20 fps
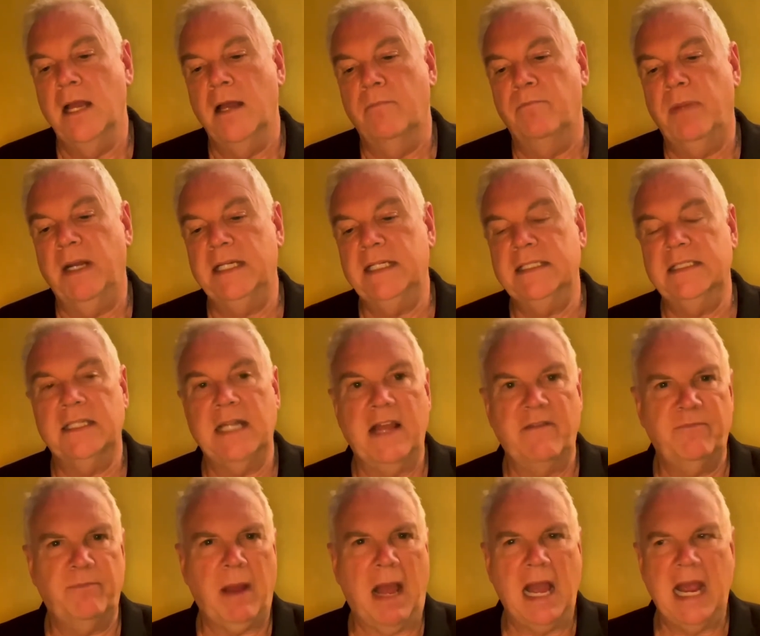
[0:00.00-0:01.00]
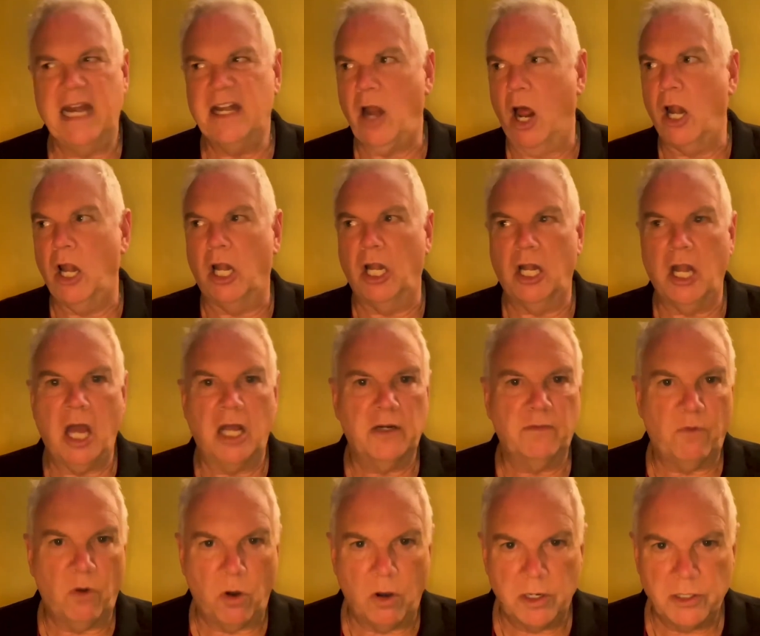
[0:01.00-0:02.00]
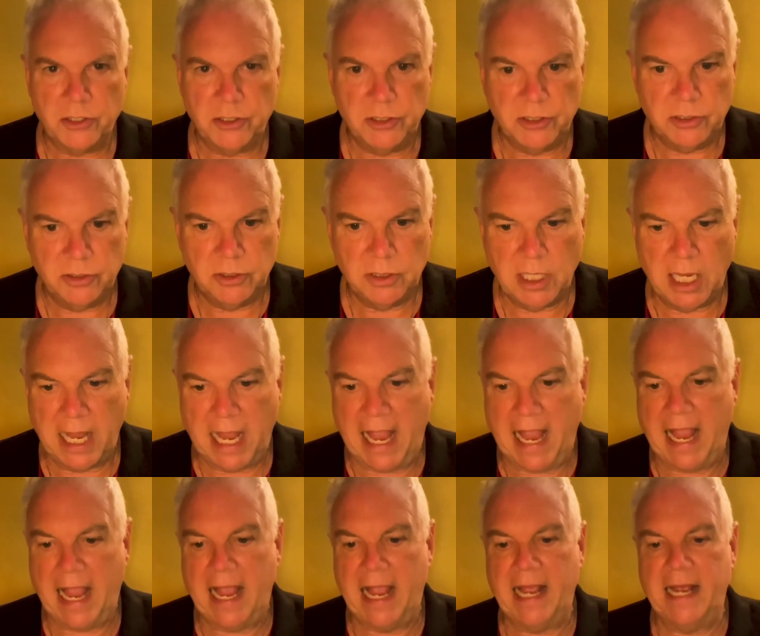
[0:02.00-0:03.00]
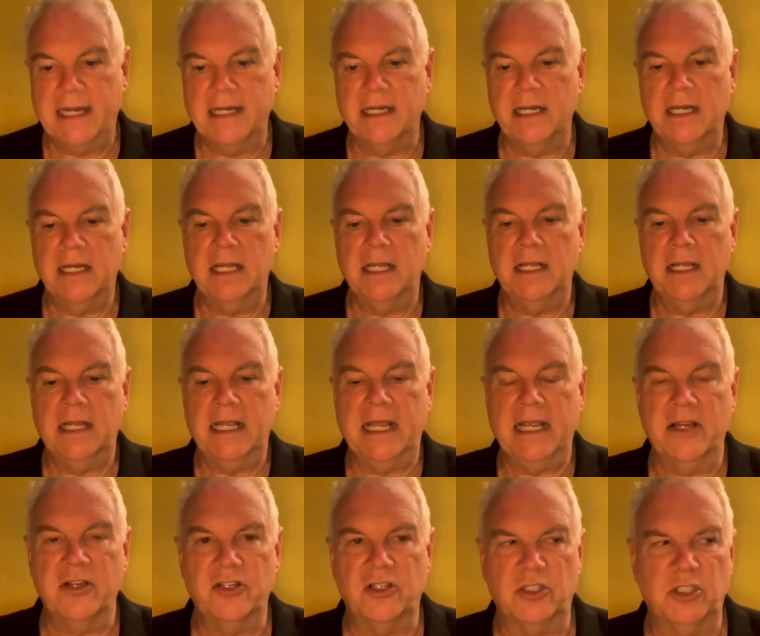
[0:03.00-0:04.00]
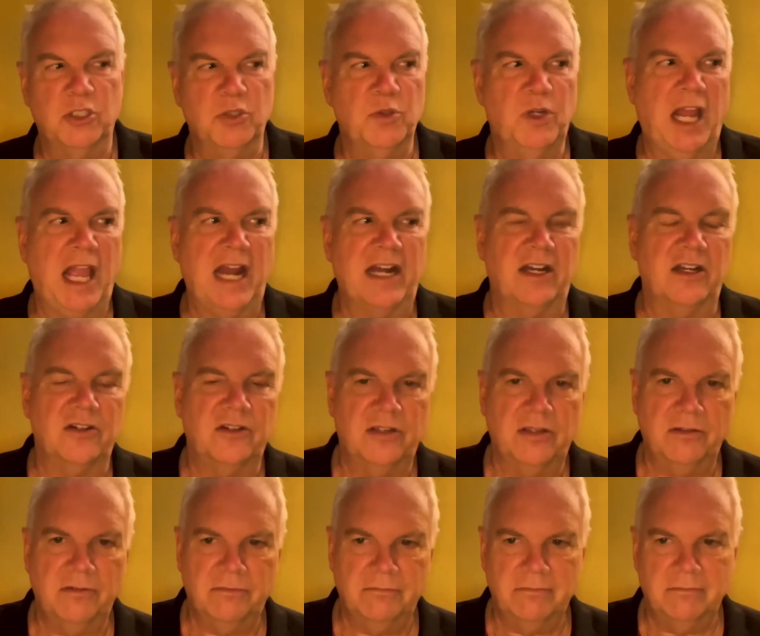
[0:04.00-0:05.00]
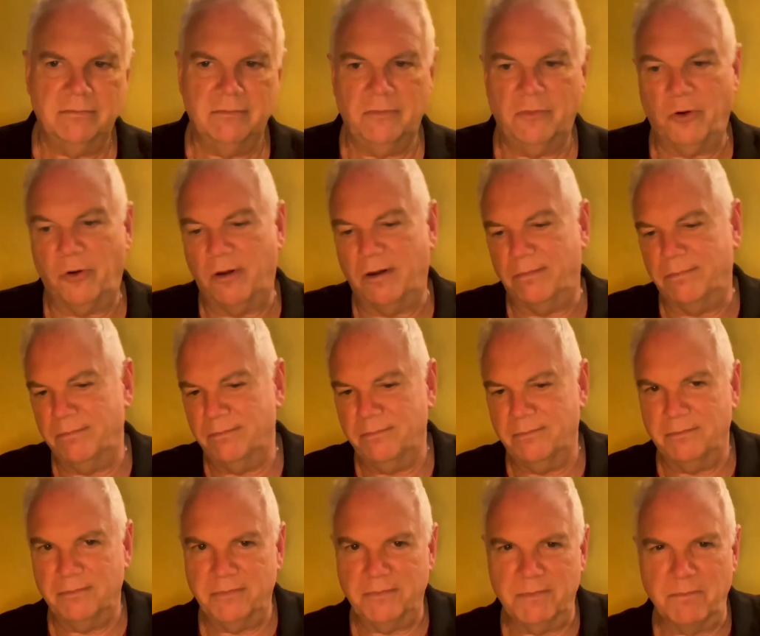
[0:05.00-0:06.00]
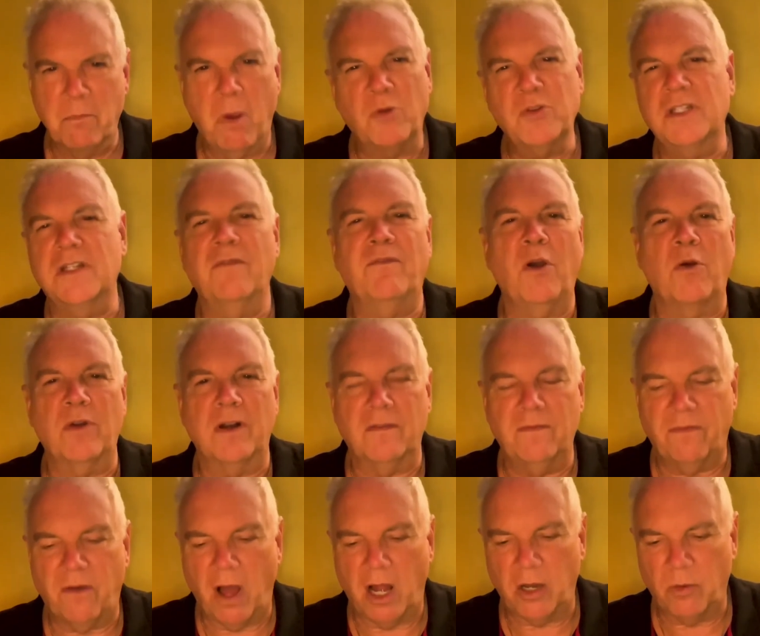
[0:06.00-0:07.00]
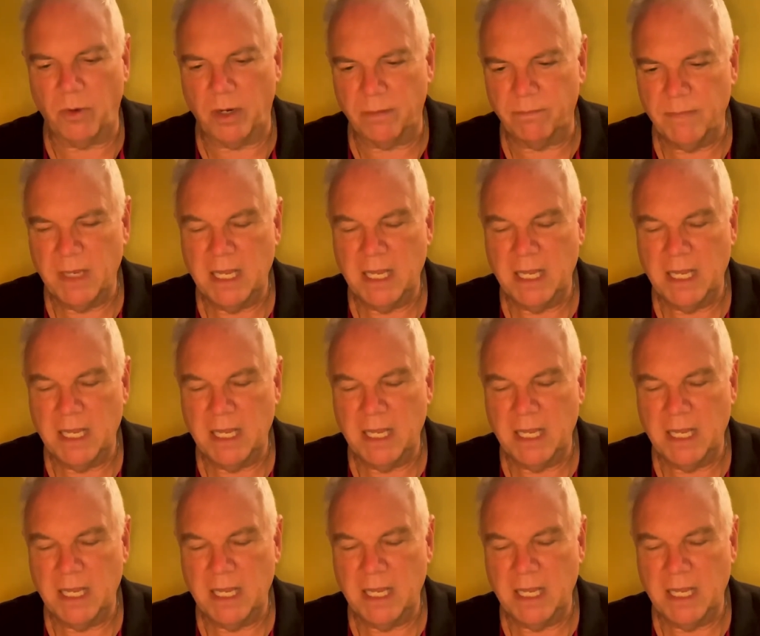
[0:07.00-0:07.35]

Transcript: But he's left behind a lot of orcs and his lieutenant, or most devoted follower,